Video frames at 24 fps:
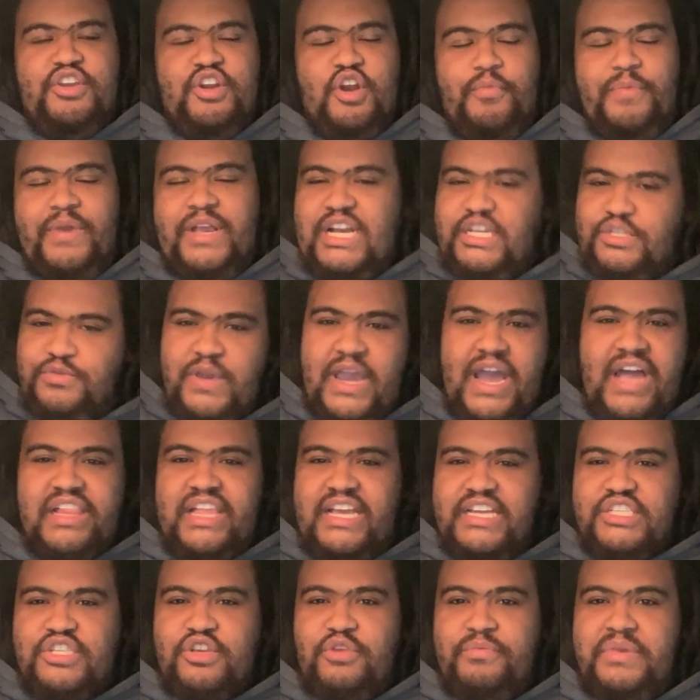Because we got like
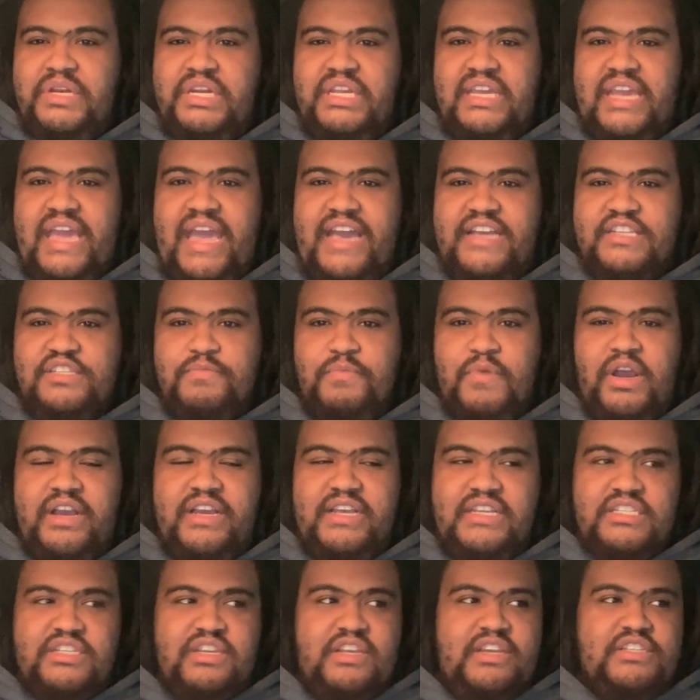so many cats, bro.
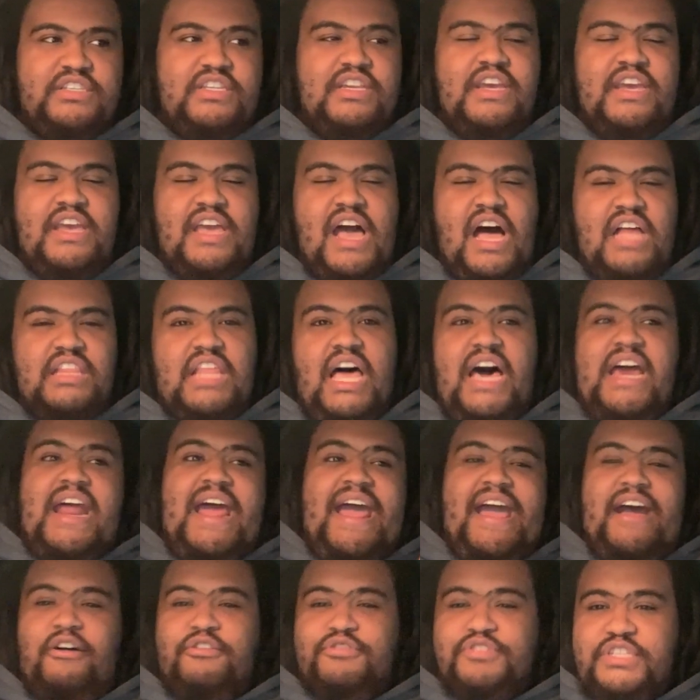It's a lot of
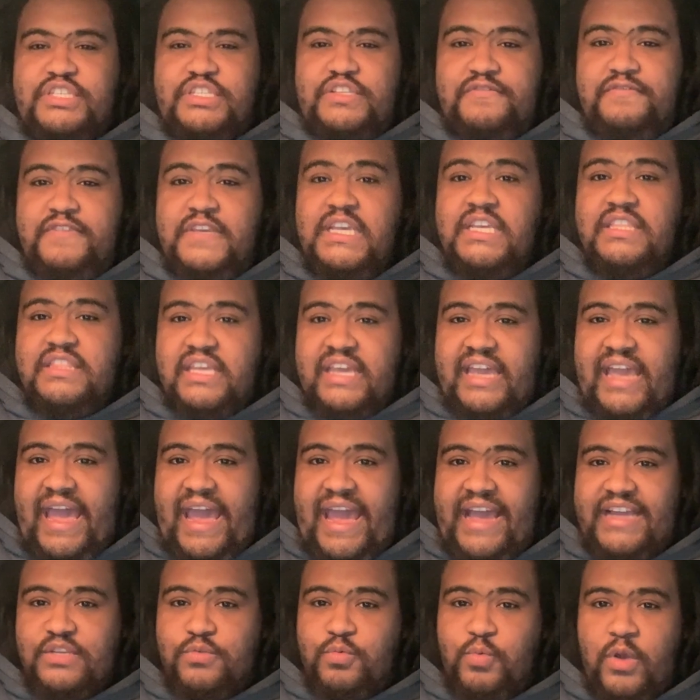houses feed the
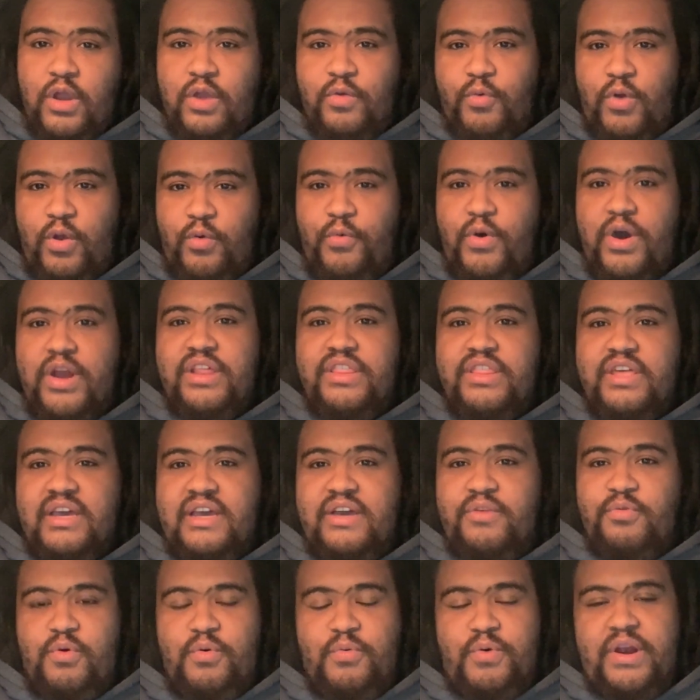cats. We're one of
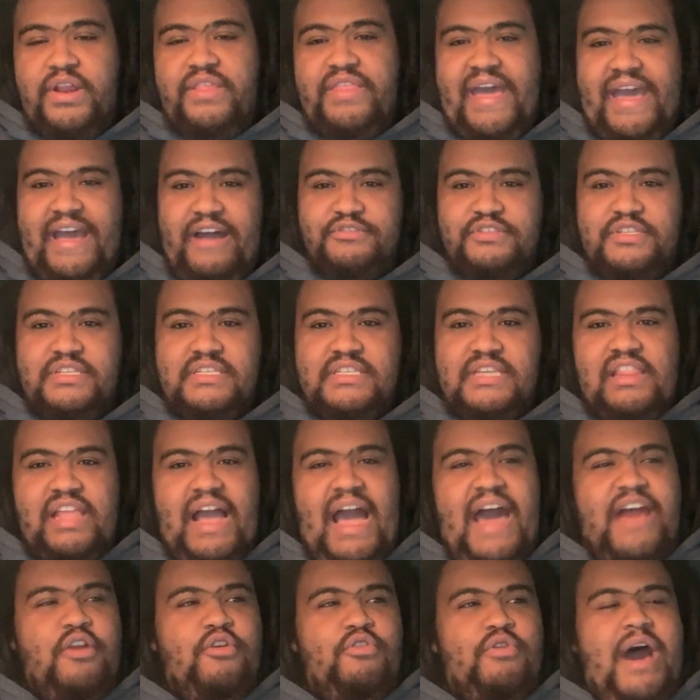the houses. Like
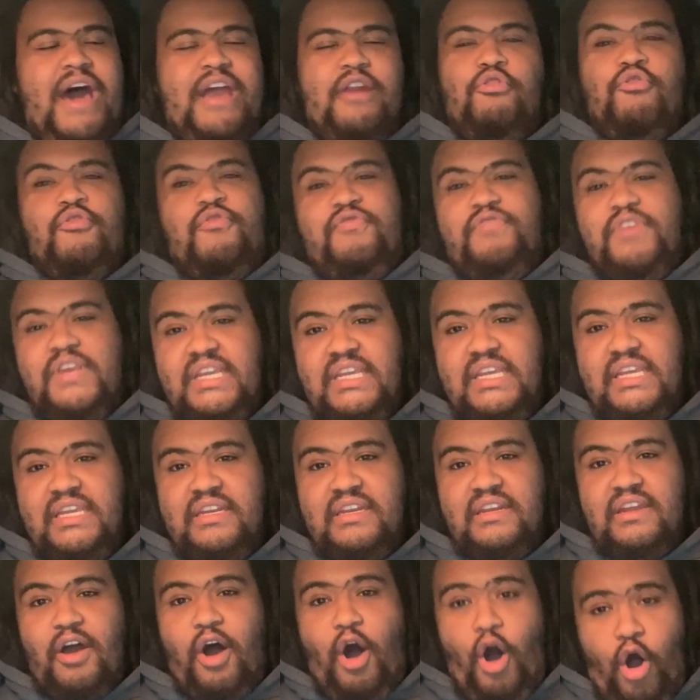I don't feed
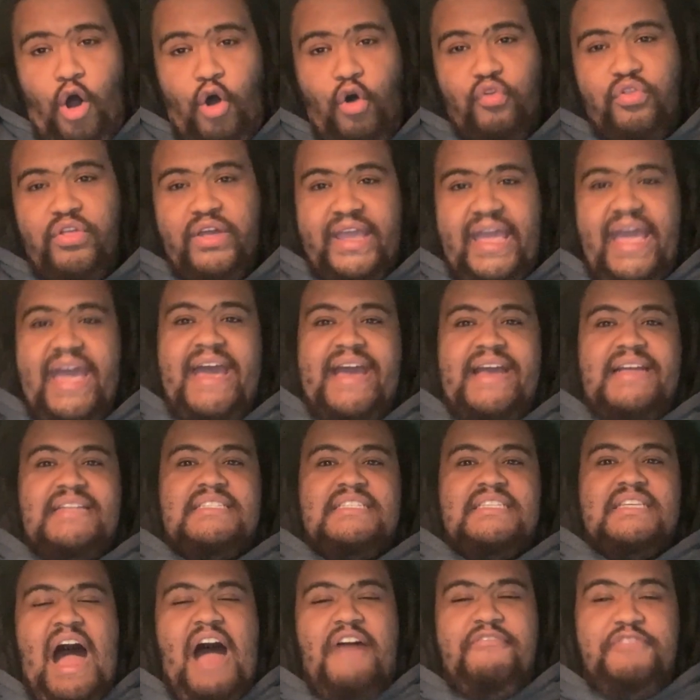all the cats.
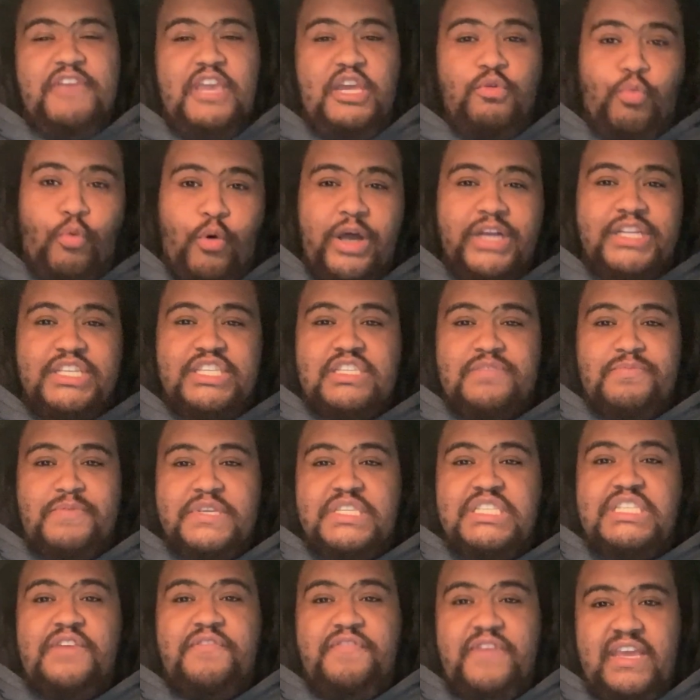I feed one
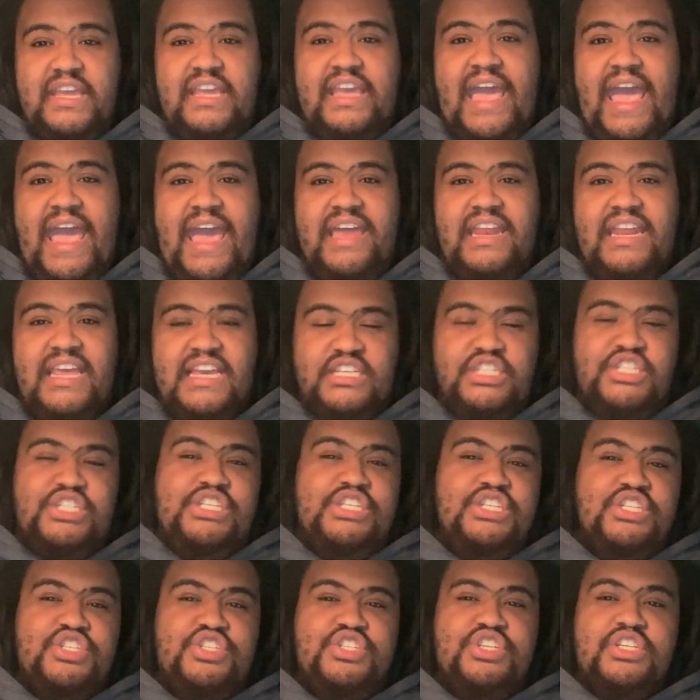specific cat, and
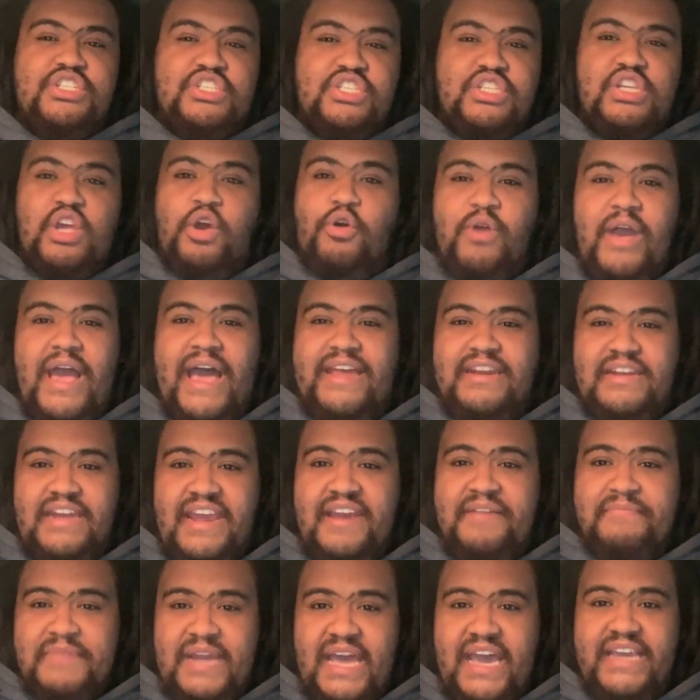she's just so
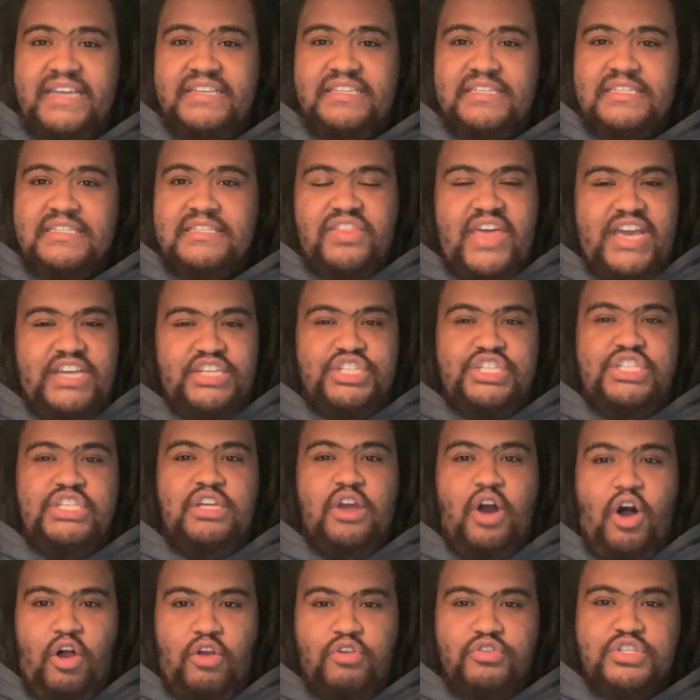goddamn nice that she
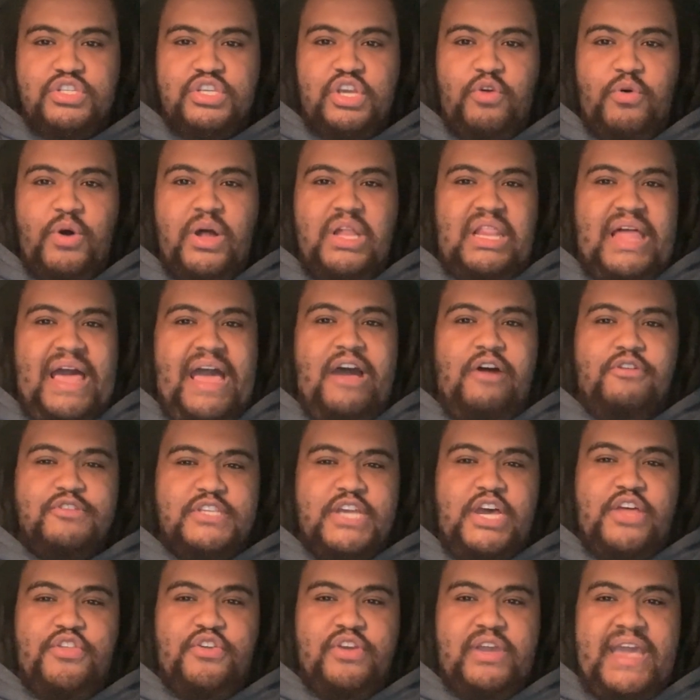also allows
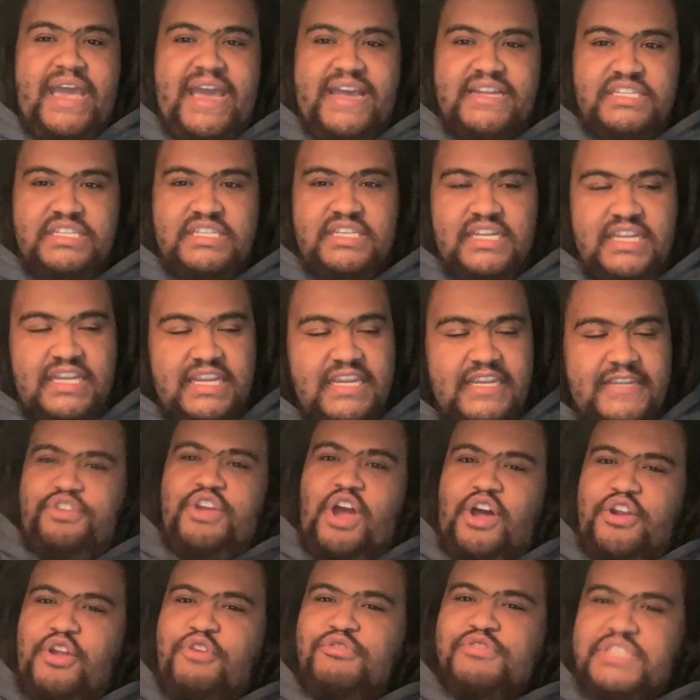other cats to eat.
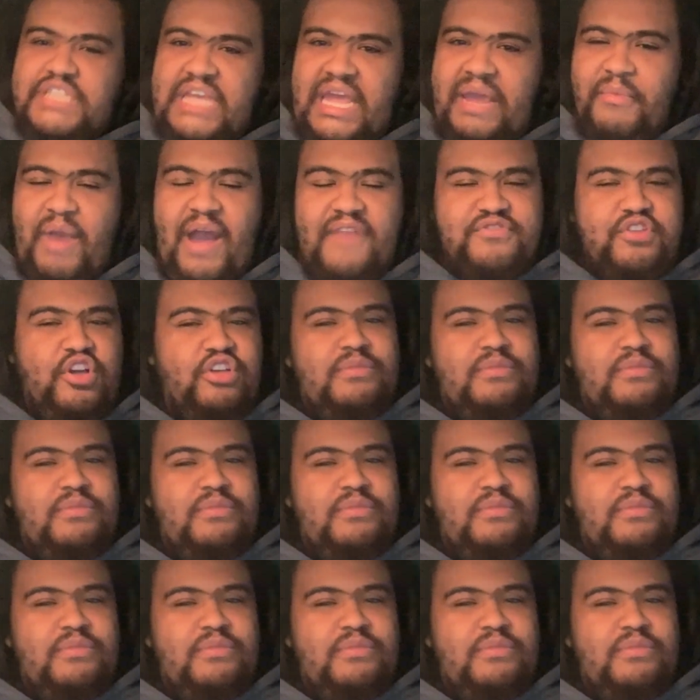Y'all know Sam. I've talked